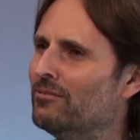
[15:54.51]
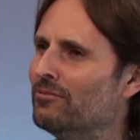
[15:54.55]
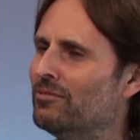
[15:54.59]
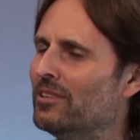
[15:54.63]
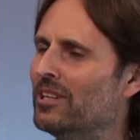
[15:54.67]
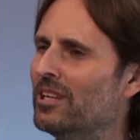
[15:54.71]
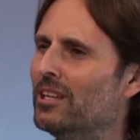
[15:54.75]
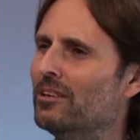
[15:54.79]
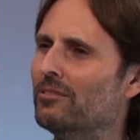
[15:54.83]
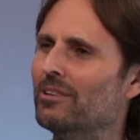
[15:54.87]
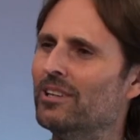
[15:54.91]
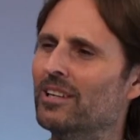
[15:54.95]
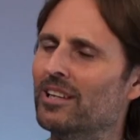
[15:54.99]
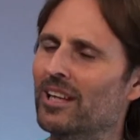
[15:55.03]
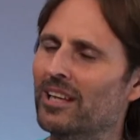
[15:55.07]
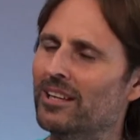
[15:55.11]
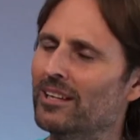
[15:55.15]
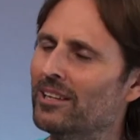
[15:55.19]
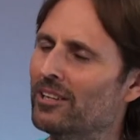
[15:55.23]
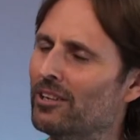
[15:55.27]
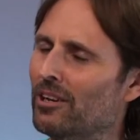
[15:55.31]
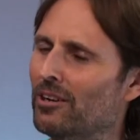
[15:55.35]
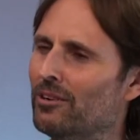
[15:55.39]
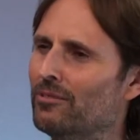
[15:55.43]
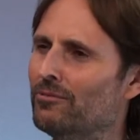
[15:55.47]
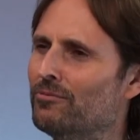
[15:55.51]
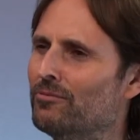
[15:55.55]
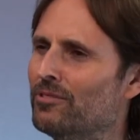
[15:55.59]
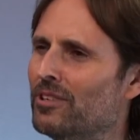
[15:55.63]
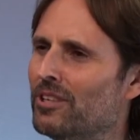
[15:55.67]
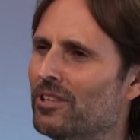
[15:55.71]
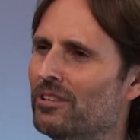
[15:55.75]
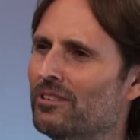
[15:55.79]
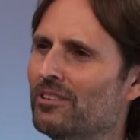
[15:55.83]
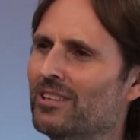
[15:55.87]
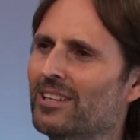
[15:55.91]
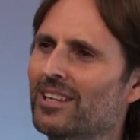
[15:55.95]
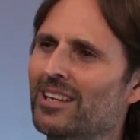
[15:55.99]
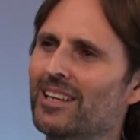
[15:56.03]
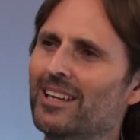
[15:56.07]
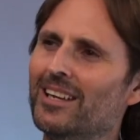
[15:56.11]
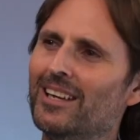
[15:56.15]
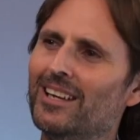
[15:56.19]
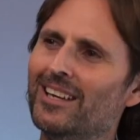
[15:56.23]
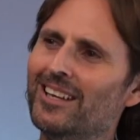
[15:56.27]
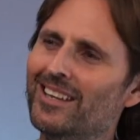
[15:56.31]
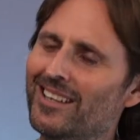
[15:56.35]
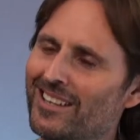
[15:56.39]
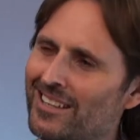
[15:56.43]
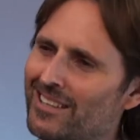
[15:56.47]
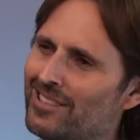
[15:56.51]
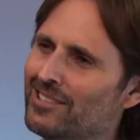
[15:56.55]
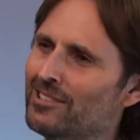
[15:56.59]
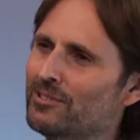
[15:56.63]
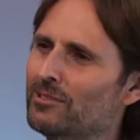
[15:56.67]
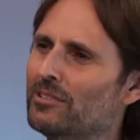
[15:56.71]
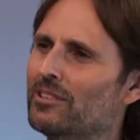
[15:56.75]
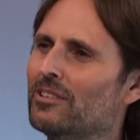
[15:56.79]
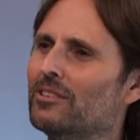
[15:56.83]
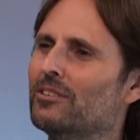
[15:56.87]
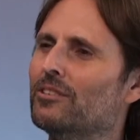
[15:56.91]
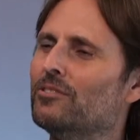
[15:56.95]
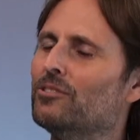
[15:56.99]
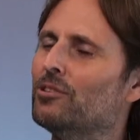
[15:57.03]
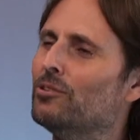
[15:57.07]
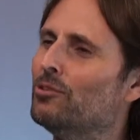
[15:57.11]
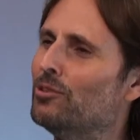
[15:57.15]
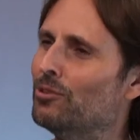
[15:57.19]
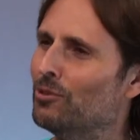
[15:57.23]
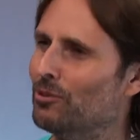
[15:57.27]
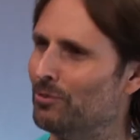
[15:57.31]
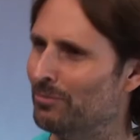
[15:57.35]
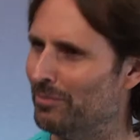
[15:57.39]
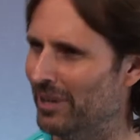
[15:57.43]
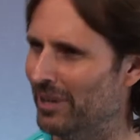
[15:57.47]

fear and letting go of fear is to your